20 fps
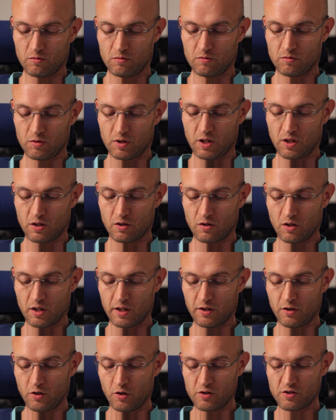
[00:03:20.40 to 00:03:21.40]
what do you call
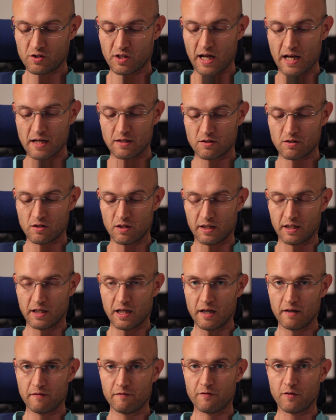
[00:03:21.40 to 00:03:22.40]
it, noise cancelling
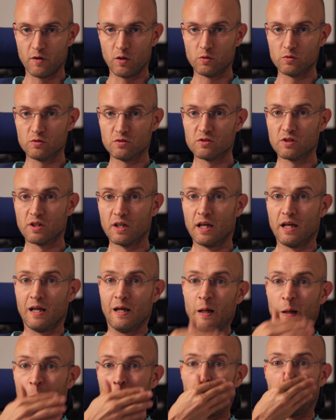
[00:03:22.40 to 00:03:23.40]
headphones
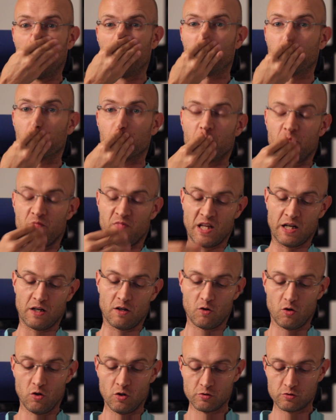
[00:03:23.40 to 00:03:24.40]

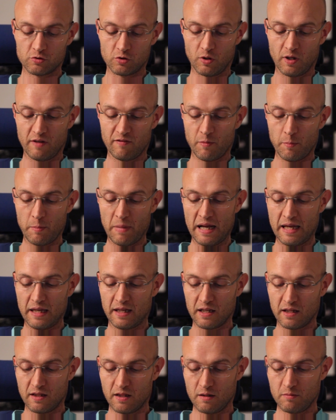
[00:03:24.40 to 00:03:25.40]
that also have a
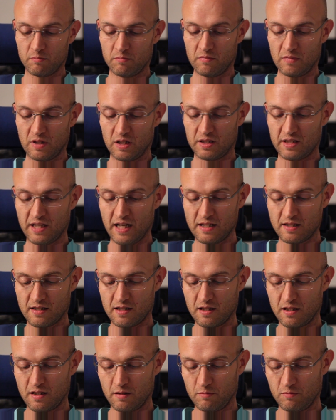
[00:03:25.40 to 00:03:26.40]
mic in them. I
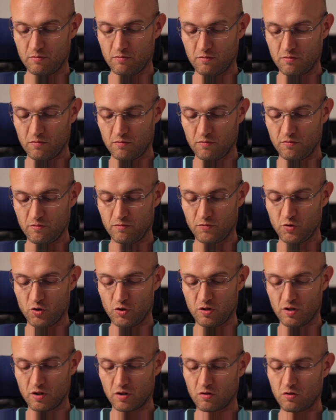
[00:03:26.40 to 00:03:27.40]
tested them
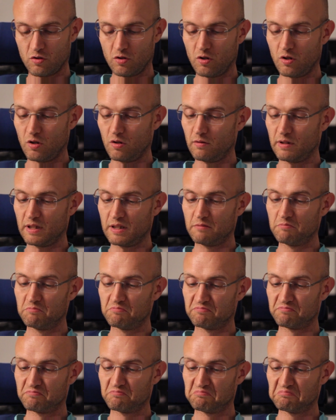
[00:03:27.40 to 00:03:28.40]
during a call, and
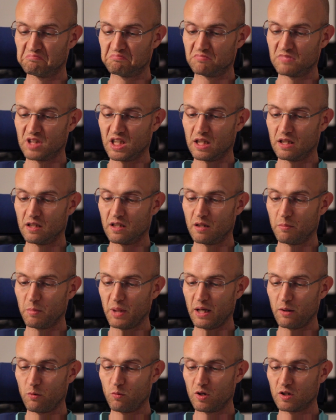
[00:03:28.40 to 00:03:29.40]
yeah, the
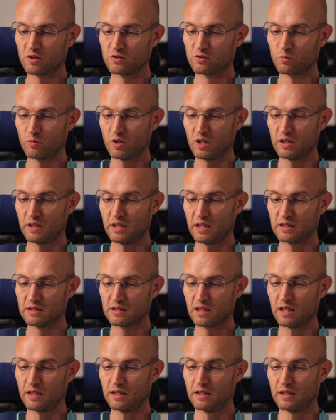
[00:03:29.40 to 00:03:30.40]
mic works quite
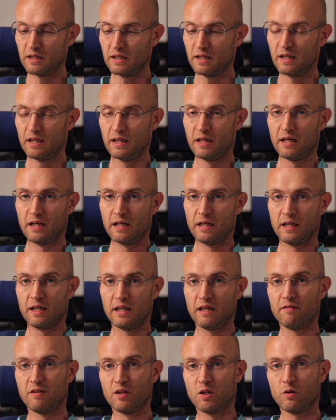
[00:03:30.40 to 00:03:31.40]
nicely.
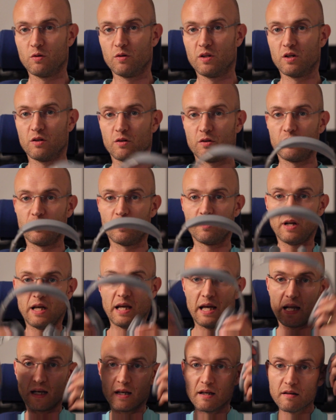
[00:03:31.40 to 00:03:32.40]
Even though they're on your
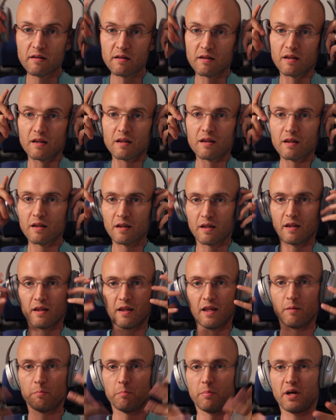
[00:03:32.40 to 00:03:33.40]
head,
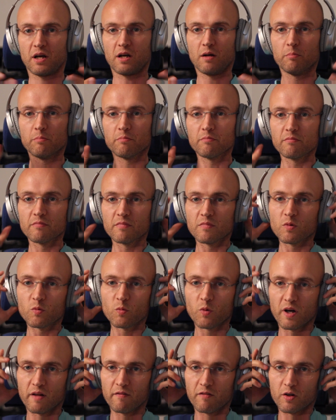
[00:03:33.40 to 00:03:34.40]
they pick up
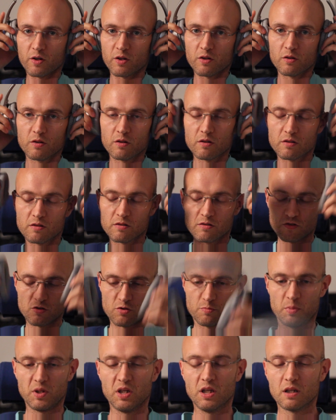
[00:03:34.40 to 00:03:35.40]
whatever you
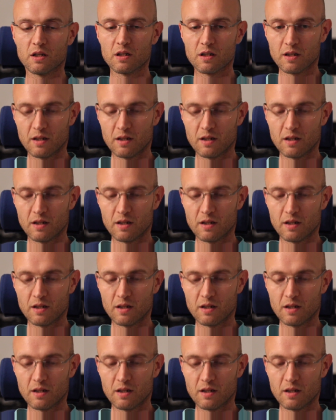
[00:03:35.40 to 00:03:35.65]
speak,